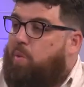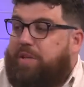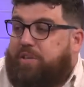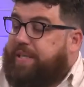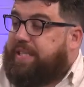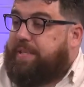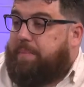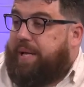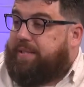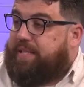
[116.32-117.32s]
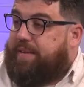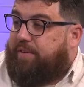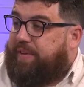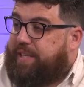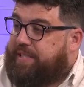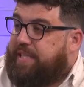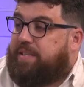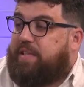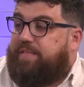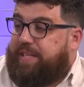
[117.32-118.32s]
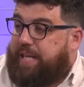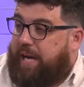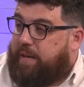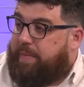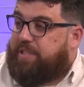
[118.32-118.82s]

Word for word: Well, a transition plan's never finished. It's a living document.